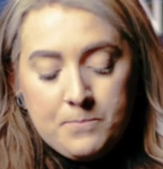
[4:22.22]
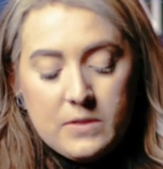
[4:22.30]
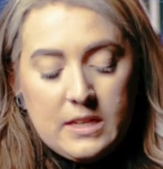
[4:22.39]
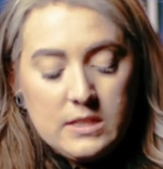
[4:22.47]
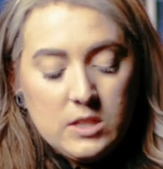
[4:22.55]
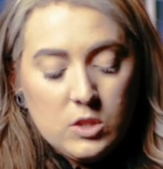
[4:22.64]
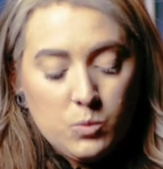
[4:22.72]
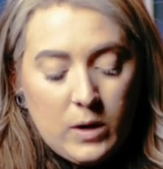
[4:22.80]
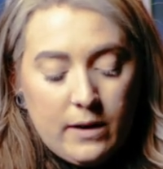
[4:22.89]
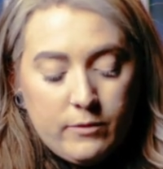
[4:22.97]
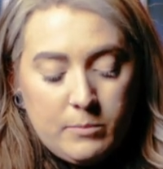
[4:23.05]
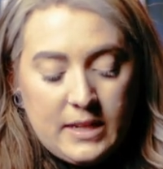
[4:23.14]
This is
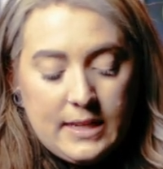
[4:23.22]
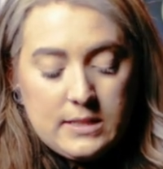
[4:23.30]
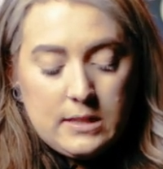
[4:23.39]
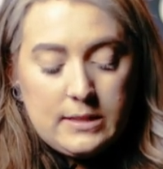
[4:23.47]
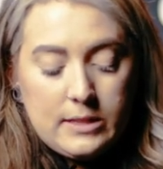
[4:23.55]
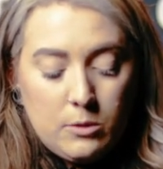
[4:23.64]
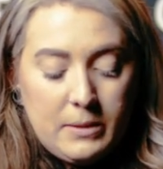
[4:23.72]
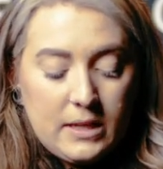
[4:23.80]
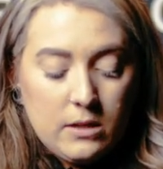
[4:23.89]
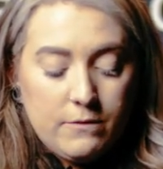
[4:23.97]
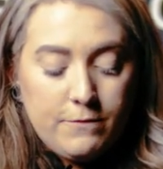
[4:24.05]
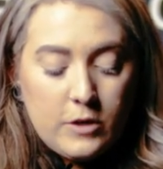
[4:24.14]
where everybody gets a little bit
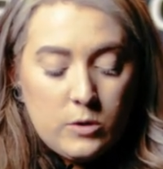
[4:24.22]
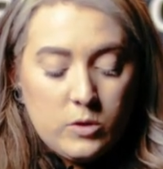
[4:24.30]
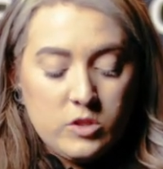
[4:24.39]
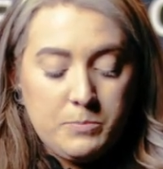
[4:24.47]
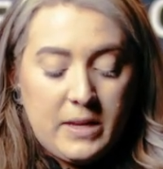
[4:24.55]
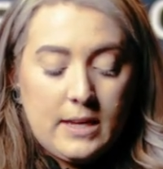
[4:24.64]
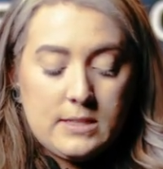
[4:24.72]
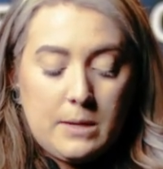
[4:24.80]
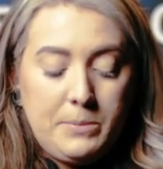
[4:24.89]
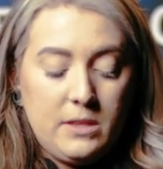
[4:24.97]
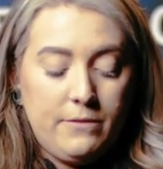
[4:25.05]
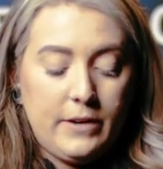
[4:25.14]
confused because
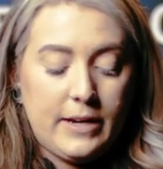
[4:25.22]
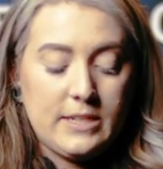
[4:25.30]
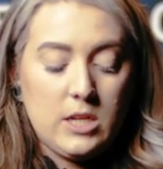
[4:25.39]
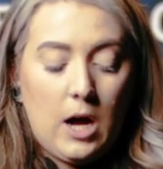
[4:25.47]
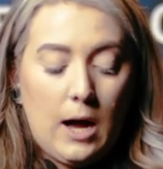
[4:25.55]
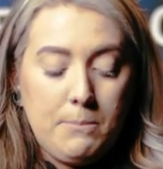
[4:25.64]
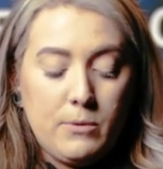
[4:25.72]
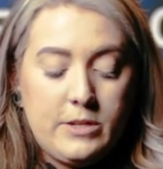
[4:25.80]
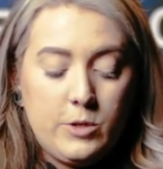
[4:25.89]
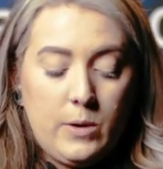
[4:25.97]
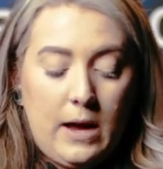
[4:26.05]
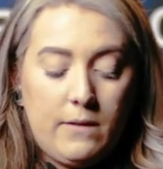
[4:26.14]
up at the very top, we
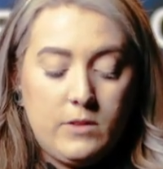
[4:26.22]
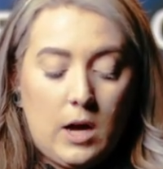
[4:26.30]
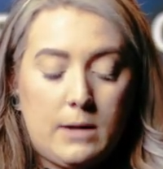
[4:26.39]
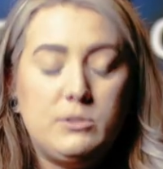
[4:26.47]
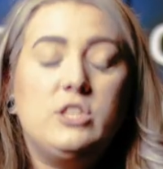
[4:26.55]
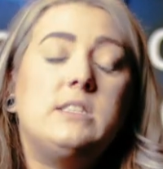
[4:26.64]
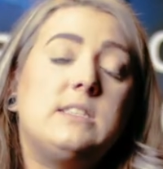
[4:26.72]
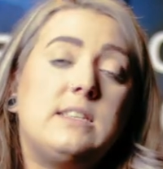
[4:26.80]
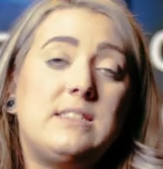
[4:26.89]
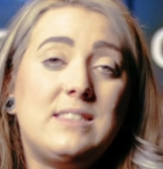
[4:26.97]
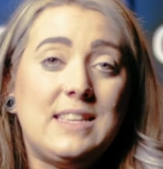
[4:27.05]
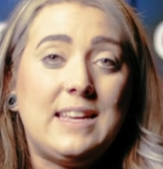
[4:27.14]
do have the option that
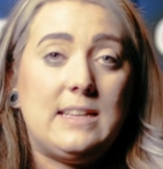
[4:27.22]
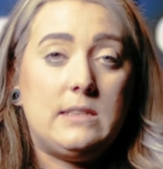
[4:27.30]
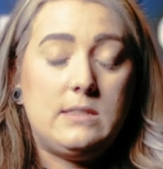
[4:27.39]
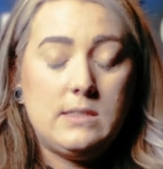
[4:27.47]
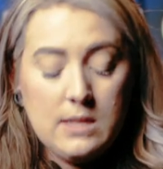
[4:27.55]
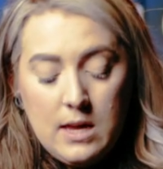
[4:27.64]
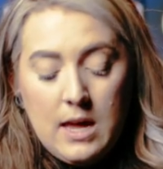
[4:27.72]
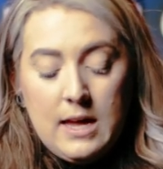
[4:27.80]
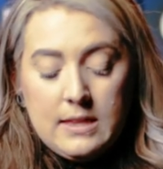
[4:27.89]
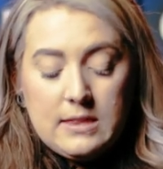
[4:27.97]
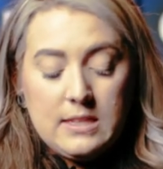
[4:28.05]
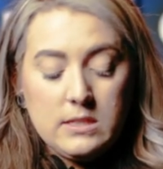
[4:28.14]
says scenes.
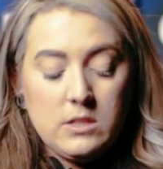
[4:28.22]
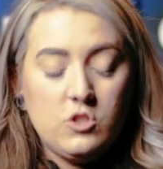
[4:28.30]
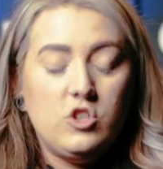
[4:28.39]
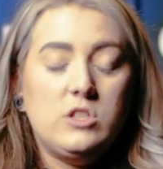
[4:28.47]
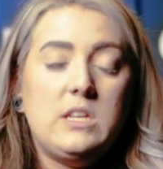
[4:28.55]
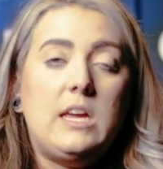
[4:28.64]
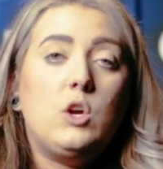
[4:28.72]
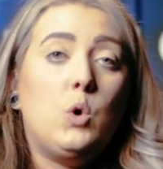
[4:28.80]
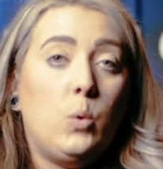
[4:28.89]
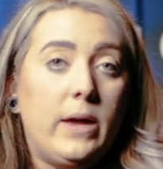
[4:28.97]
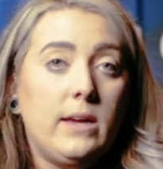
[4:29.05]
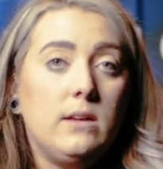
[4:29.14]
This is just a
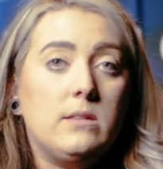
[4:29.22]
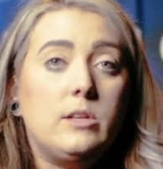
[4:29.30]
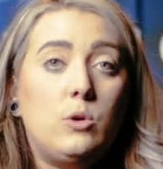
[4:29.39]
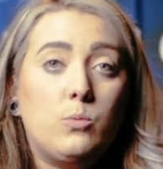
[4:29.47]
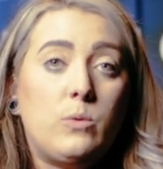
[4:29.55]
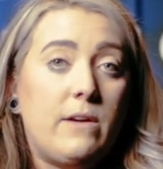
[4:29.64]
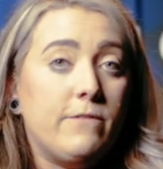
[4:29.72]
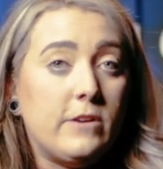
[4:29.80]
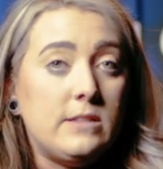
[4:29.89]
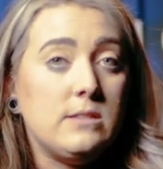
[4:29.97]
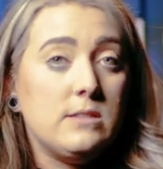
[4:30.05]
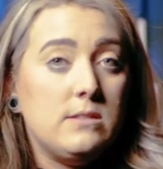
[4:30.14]
quick little
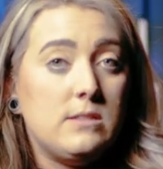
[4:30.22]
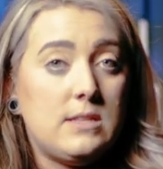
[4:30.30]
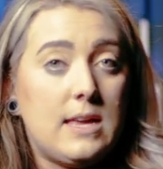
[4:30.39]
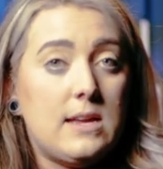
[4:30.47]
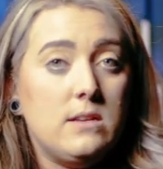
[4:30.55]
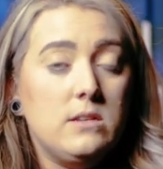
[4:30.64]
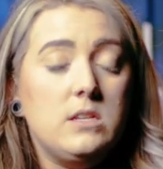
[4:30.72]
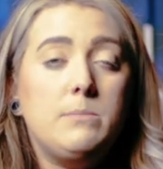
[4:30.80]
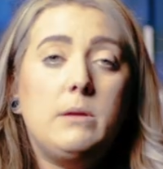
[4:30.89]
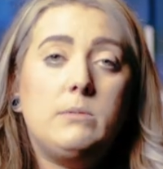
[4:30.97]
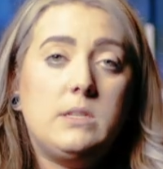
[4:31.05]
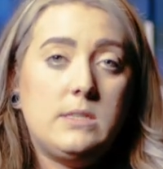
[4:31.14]
reference scene to
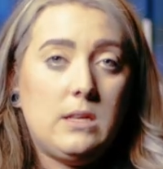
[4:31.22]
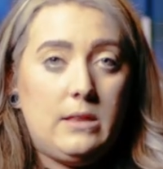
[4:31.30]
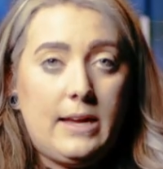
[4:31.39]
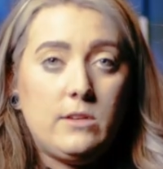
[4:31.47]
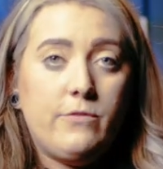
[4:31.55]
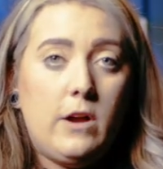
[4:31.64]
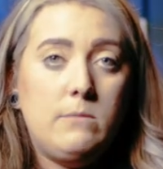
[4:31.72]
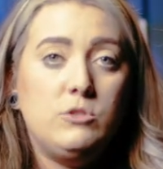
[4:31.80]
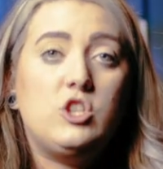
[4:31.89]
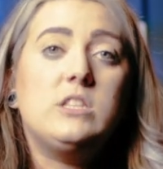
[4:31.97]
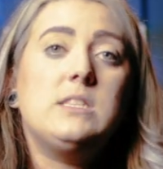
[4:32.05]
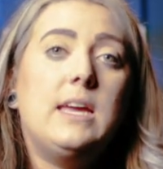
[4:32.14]
be able to select from,
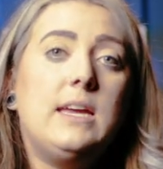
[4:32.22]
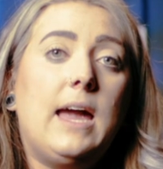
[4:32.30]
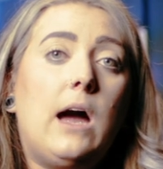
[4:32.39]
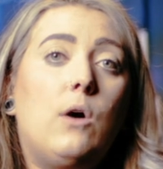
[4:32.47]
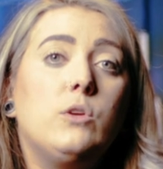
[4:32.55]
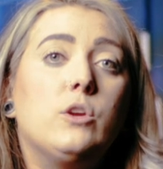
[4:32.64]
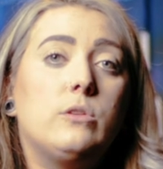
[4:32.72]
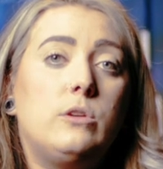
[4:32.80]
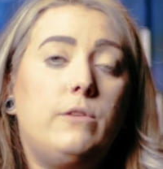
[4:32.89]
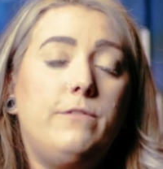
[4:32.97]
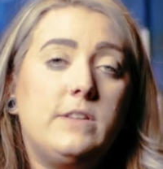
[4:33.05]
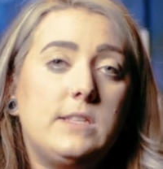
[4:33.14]
just like how your
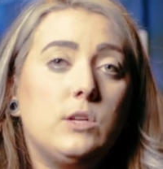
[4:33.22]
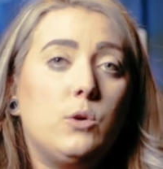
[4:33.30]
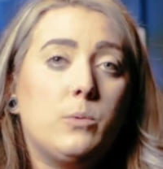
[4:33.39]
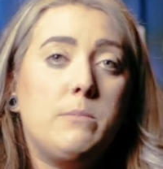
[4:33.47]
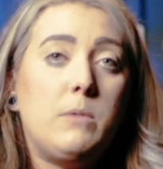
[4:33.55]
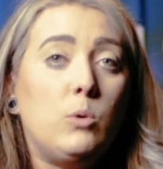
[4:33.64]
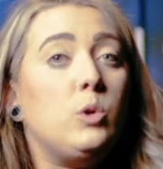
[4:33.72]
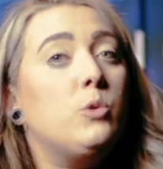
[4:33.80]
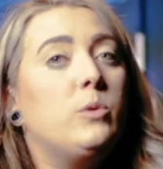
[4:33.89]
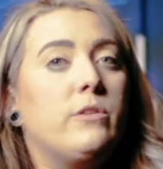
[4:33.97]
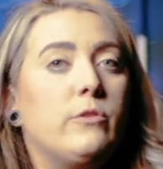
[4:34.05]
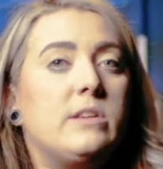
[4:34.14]
little physical remote you
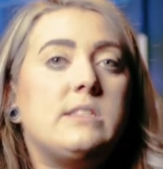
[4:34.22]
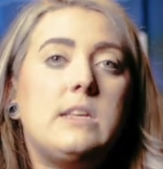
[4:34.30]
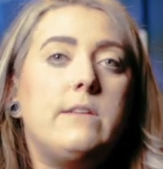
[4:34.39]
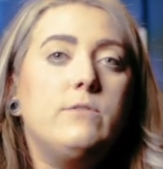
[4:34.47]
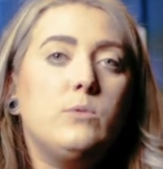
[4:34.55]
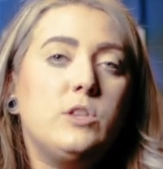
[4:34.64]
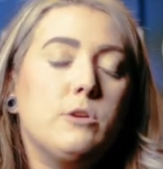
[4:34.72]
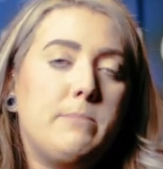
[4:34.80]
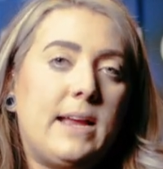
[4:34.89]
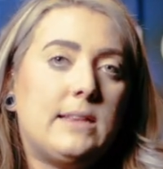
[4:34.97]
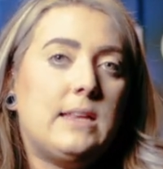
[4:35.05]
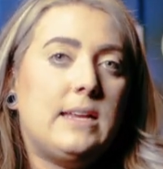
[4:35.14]
would have received with your
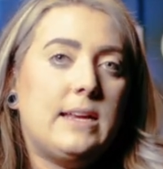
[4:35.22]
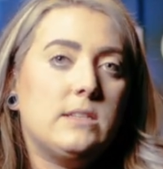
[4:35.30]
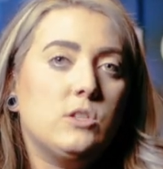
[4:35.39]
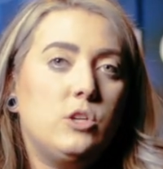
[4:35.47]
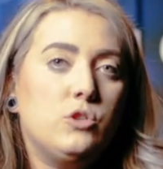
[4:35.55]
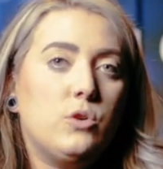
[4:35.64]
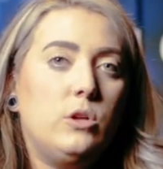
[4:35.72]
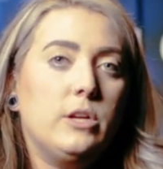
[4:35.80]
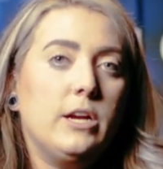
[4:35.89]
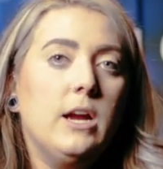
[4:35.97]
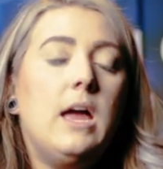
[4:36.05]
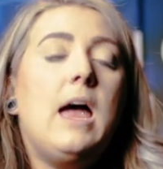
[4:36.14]
Banlanx
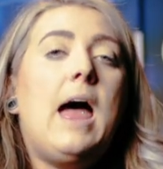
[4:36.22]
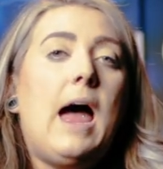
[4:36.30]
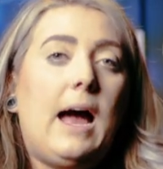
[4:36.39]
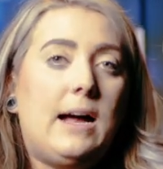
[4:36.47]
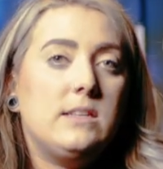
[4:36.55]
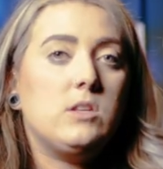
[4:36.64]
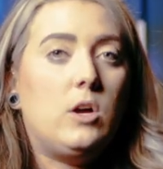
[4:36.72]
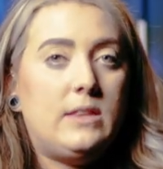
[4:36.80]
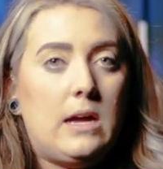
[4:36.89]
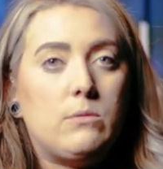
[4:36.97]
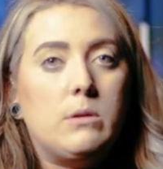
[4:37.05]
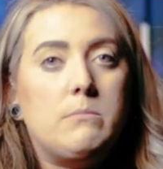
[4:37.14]
controller has on
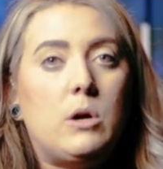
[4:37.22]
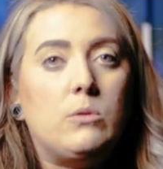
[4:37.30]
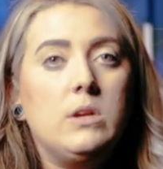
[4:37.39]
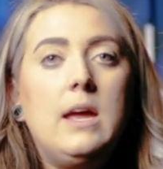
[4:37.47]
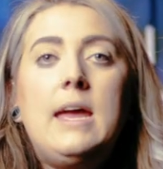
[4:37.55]
that remote.